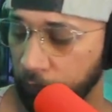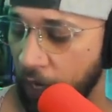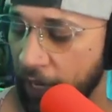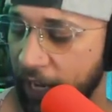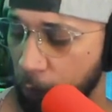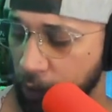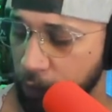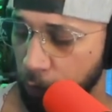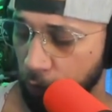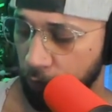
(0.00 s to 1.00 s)
I can't wait
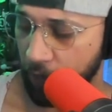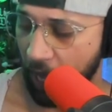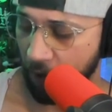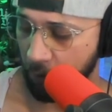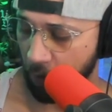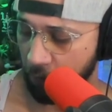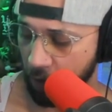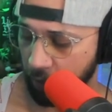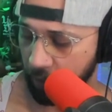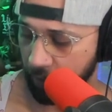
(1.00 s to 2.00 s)
to move and have my
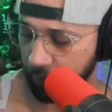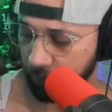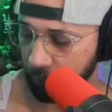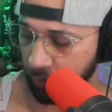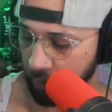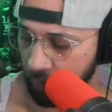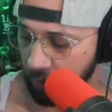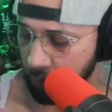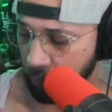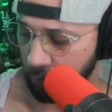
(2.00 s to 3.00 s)
fucking
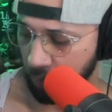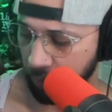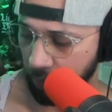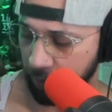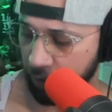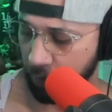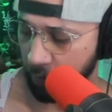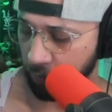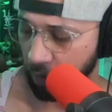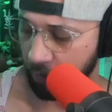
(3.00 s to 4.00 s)
Bubba Lubba
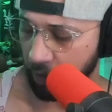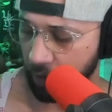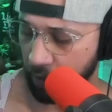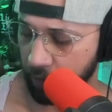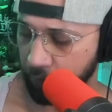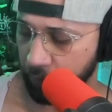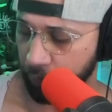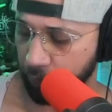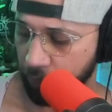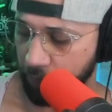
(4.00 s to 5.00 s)
Schmubba Rubba
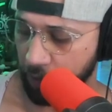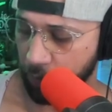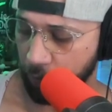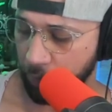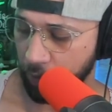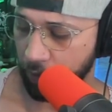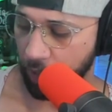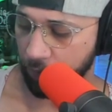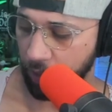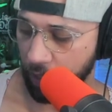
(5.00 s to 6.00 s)
fucking with me
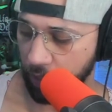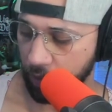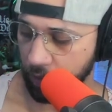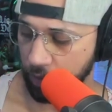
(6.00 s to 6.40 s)
every day.